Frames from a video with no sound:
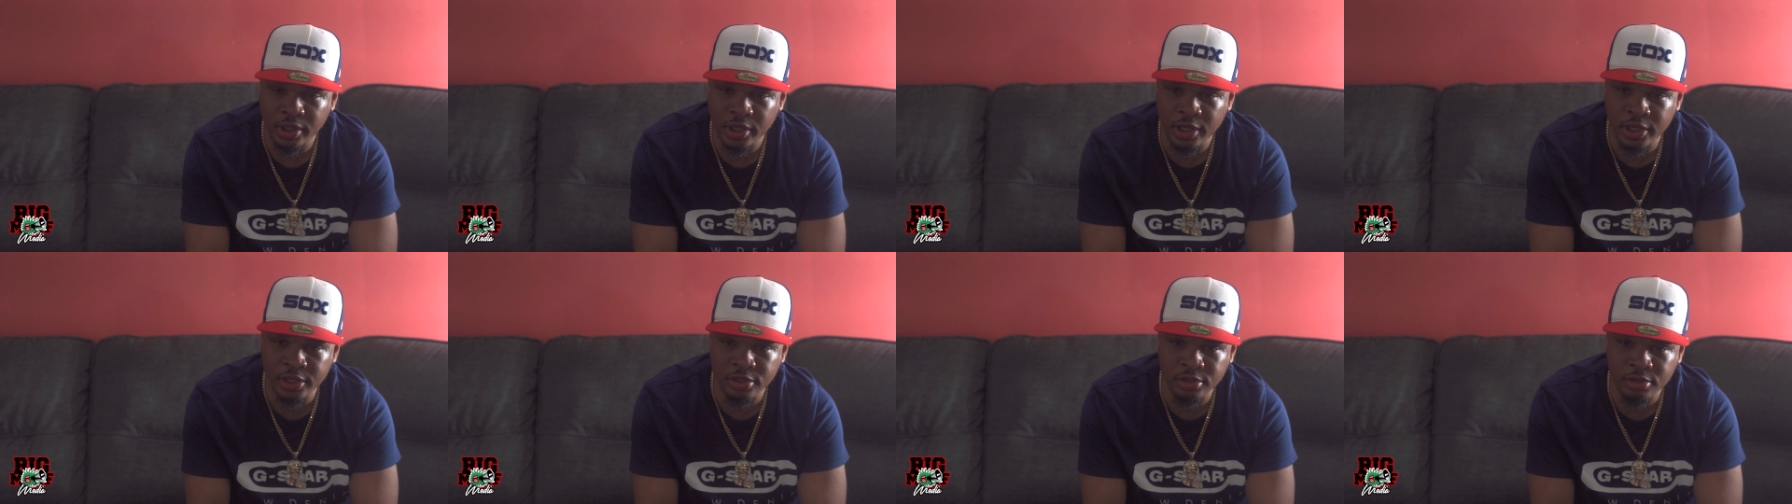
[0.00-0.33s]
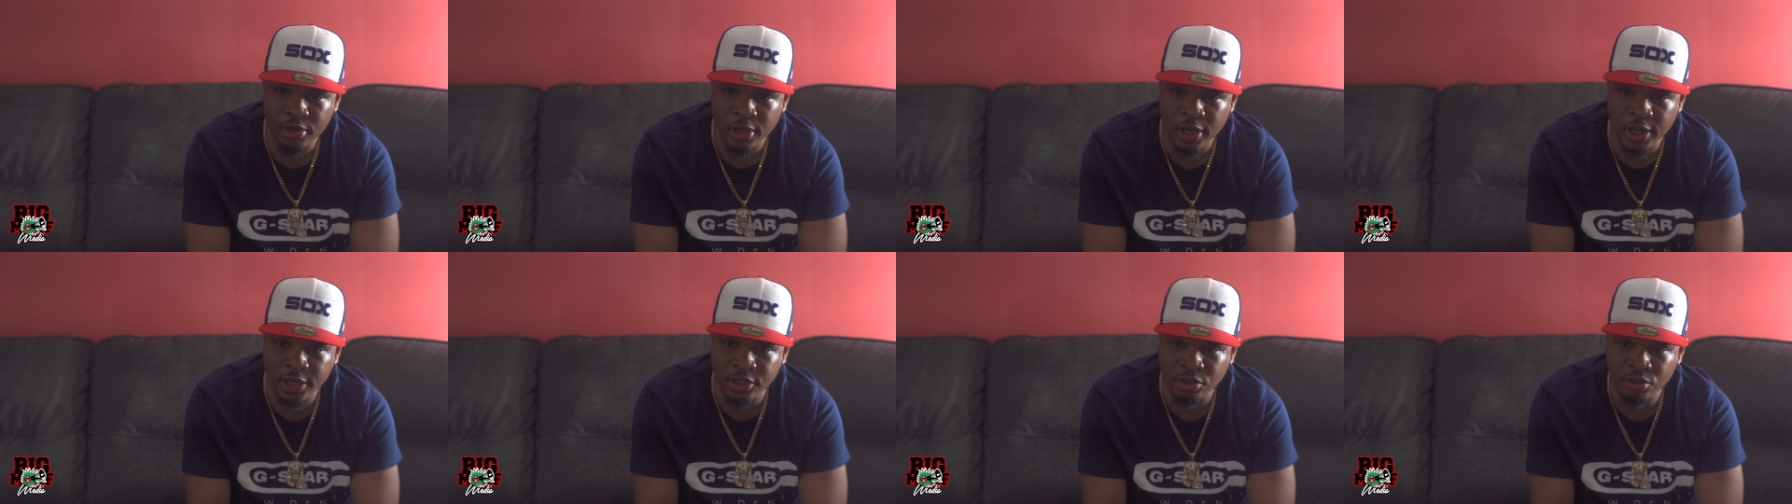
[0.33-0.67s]

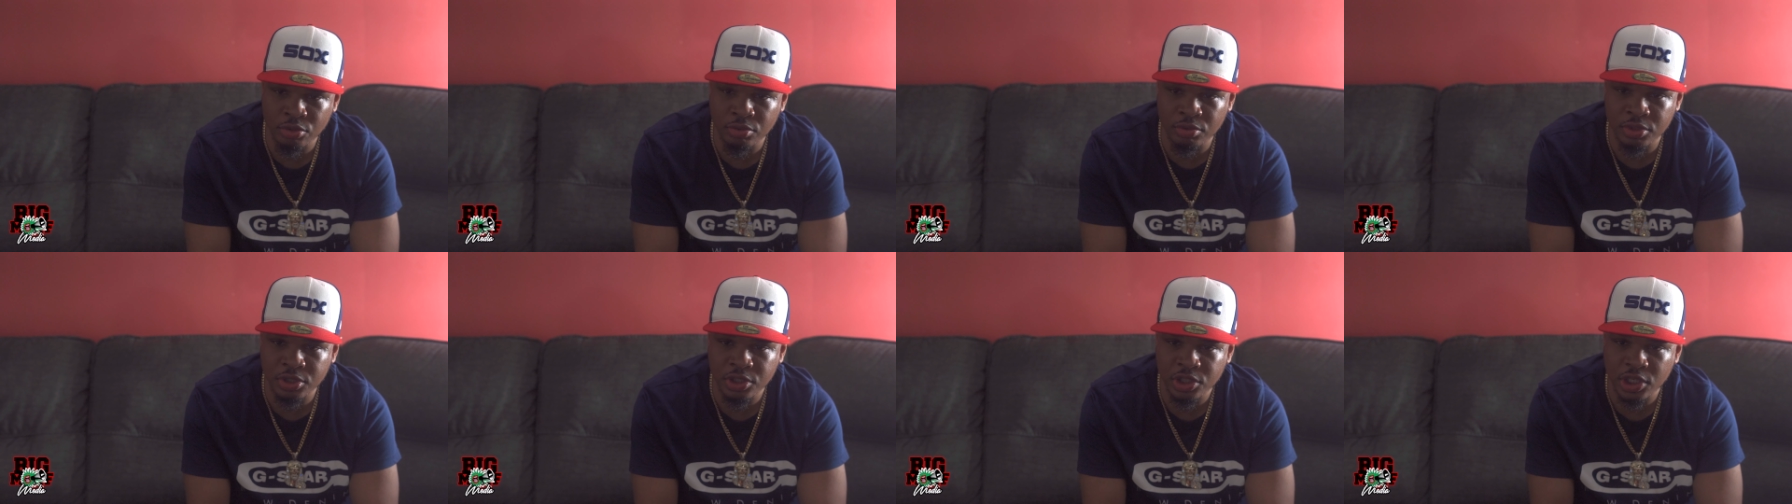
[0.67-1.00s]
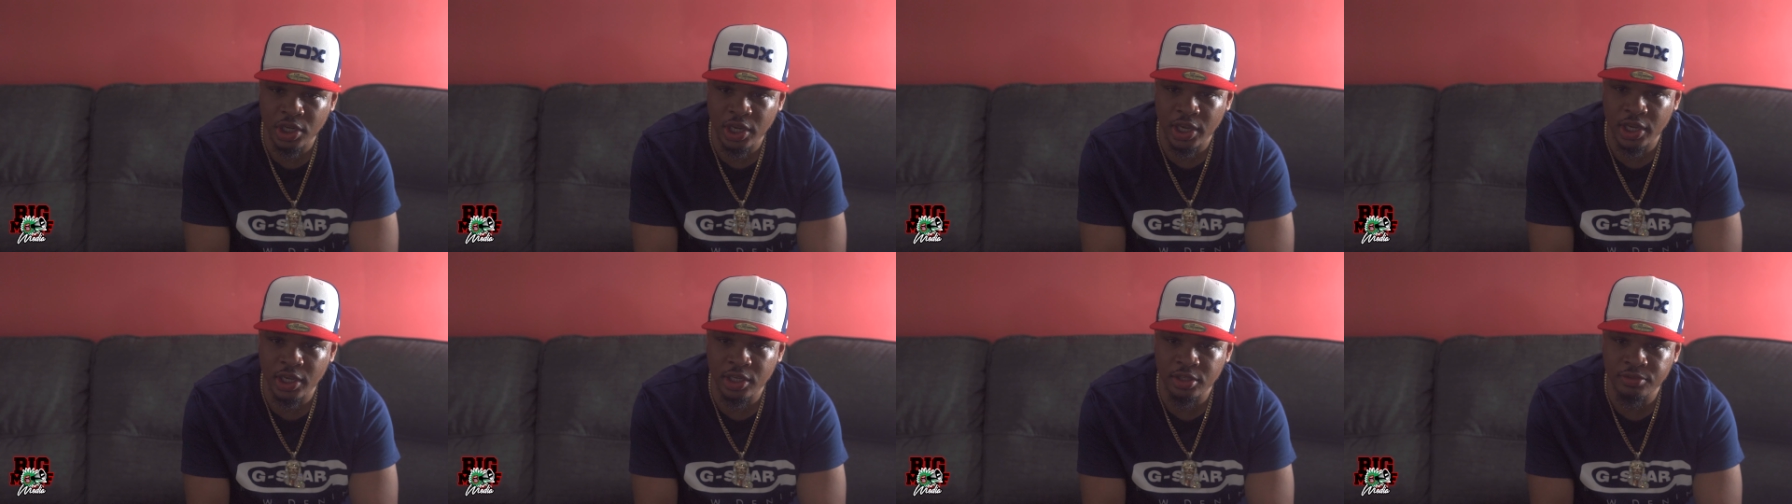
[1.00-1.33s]
and and do a
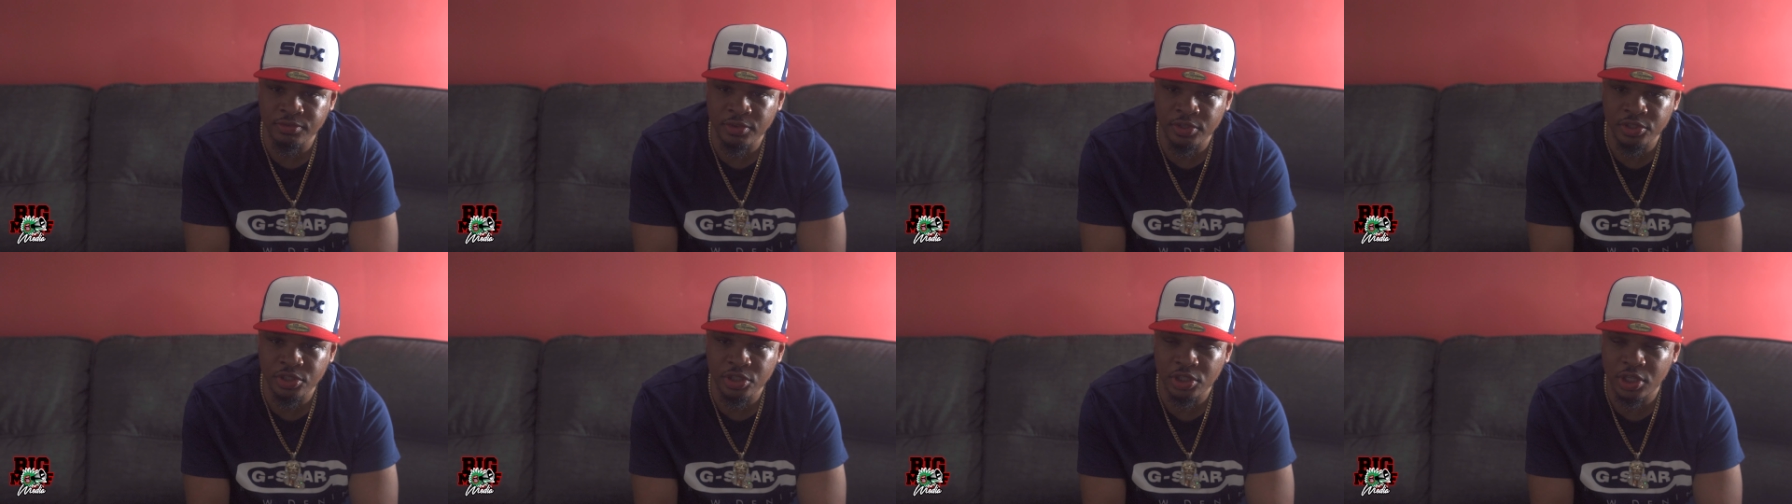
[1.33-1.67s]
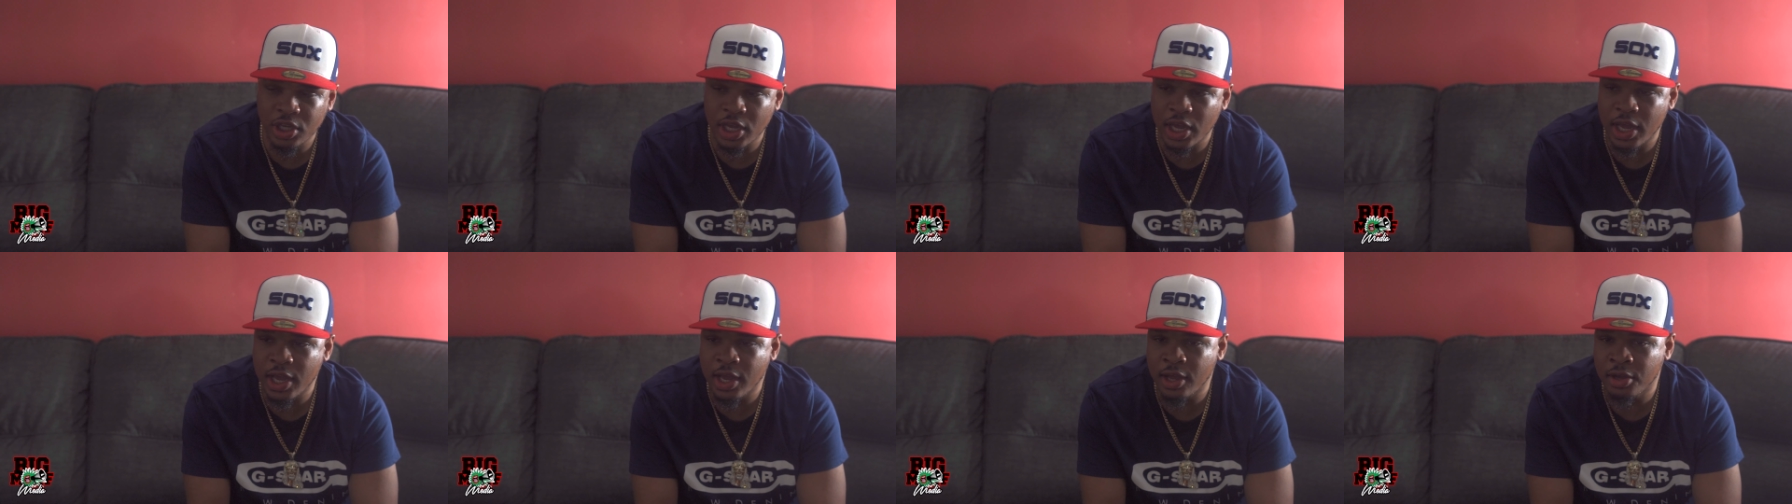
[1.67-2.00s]
change for
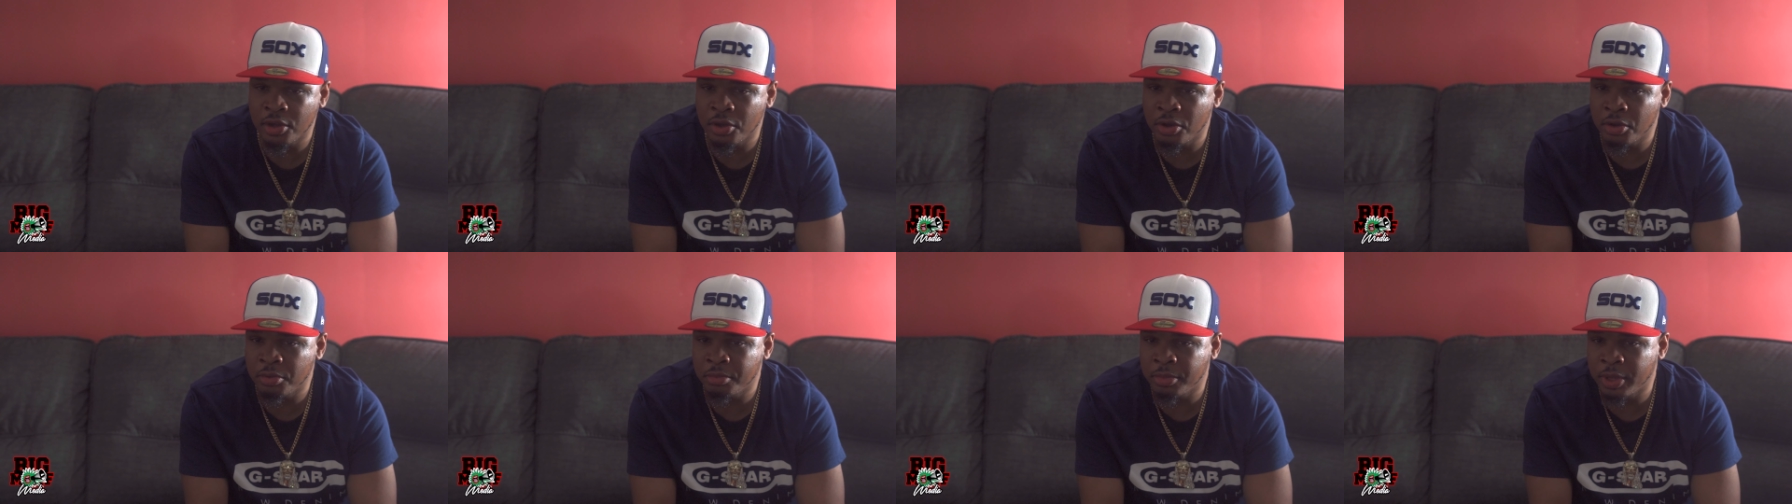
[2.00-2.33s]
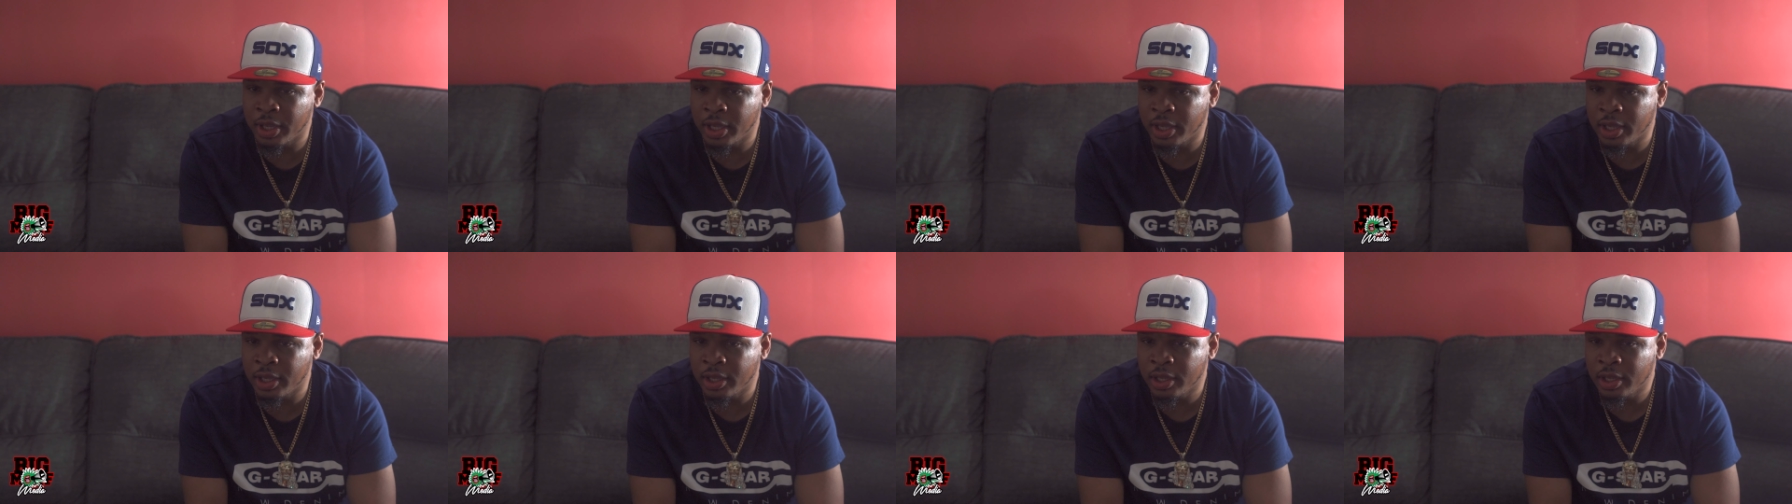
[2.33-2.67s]
Chicago,
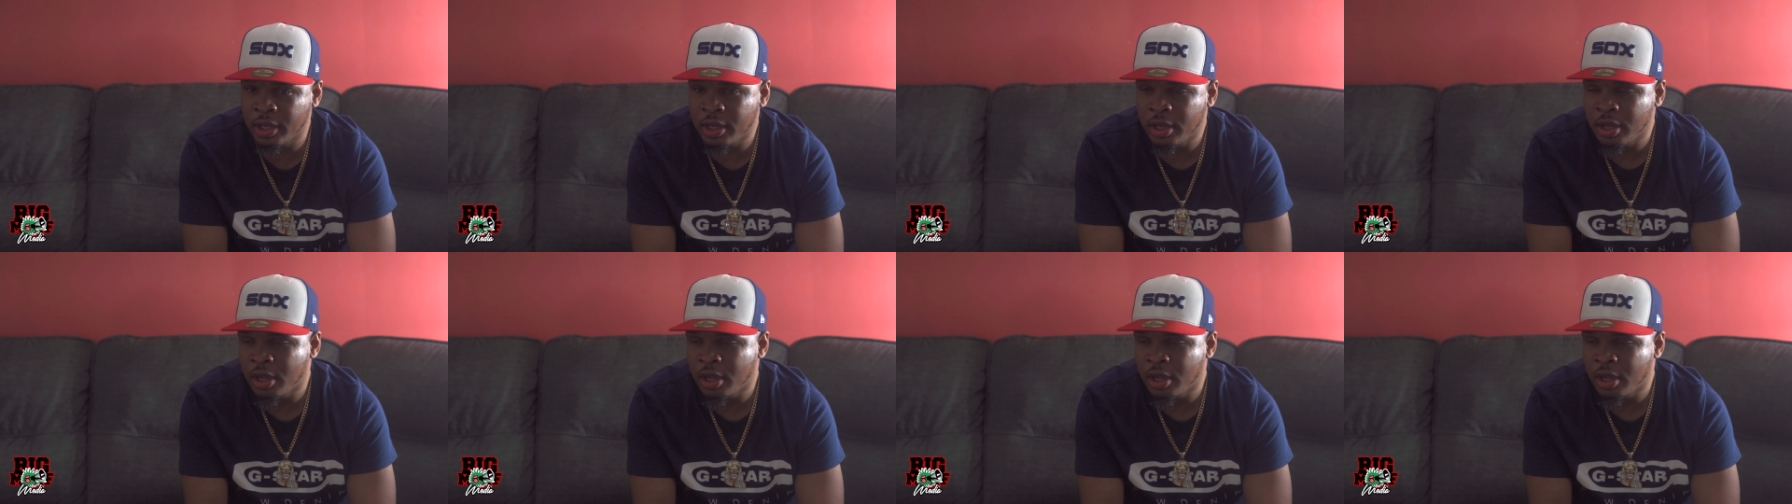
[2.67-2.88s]
man.